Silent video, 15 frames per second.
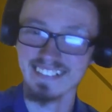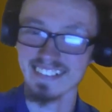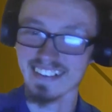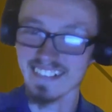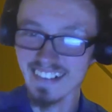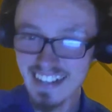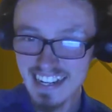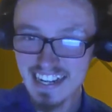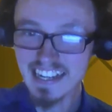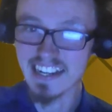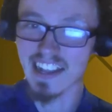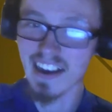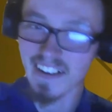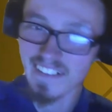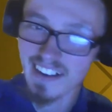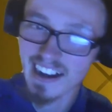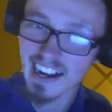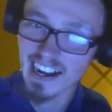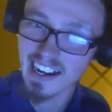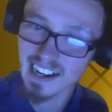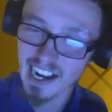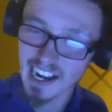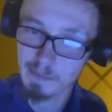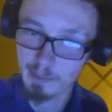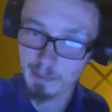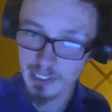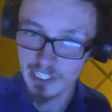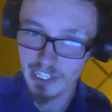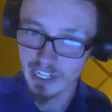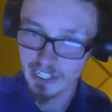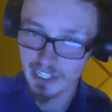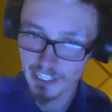So no, I appreciate it.